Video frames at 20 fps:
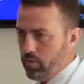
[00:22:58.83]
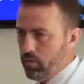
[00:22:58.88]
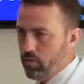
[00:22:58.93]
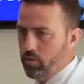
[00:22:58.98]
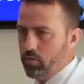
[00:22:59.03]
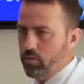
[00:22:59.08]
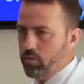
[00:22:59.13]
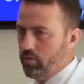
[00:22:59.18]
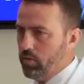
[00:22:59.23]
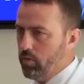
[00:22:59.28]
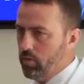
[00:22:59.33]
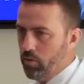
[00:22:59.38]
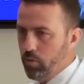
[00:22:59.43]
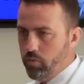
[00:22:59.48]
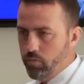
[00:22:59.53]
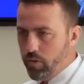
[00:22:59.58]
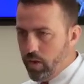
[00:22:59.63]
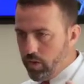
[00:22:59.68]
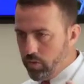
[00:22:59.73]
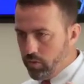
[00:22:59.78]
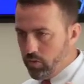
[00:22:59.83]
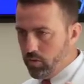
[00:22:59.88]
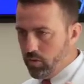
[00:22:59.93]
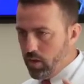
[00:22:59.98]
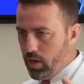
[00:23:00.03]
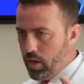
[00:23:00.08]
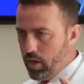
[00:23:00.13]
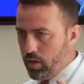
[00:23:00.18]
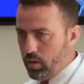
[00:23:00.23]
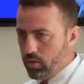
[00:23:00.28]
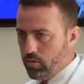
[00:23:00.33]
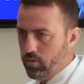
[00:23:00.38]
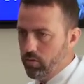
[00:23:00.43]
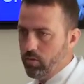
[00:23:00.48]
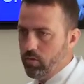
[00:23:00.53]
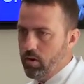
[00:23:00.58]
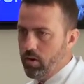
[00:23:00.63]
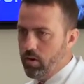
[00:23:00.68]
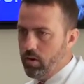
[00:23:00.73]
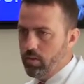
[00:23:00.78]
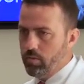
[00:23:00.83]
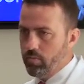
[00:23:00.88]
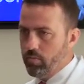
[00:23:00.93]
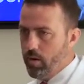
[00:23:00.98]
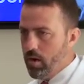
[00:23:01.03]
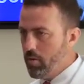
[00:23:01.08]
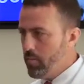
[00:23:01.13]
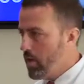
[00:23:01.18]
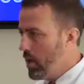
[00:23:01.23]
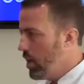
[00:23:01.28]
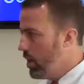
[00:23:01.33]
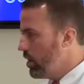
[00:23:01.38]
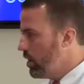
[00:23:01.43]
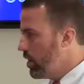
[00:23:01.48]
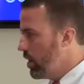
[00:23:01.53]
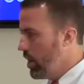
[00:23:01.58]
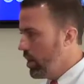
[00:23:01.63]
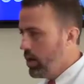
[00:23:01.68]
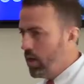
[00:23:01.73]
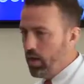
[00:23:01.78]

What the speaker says: Just good old-fashioned genetics, right? Mom had it, dad